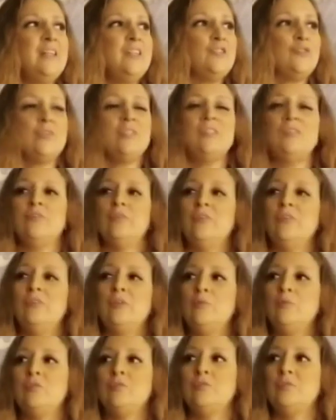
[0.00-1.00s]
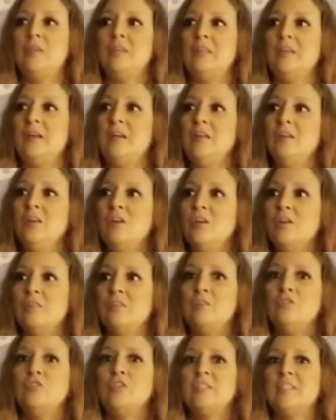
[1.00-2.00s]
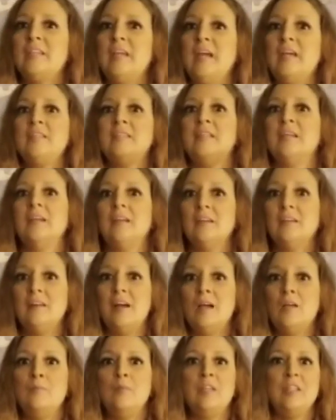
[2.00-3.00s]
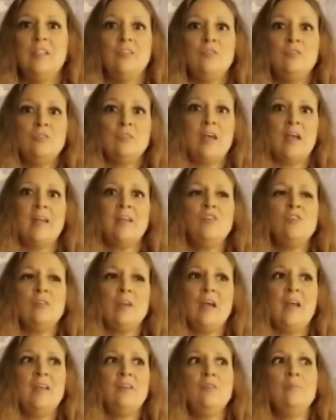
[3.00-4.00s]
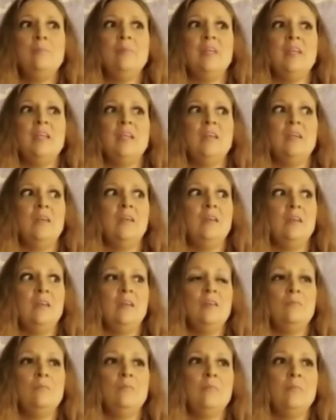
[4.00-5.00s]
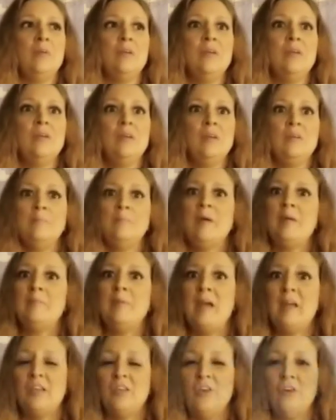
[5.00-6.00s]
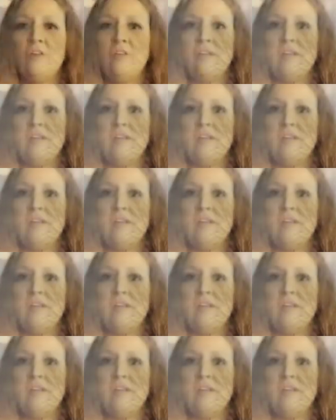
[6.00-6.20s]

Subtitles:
and Tristan are the only ones who said that, they're just guessing. I mean, I could be in my backyard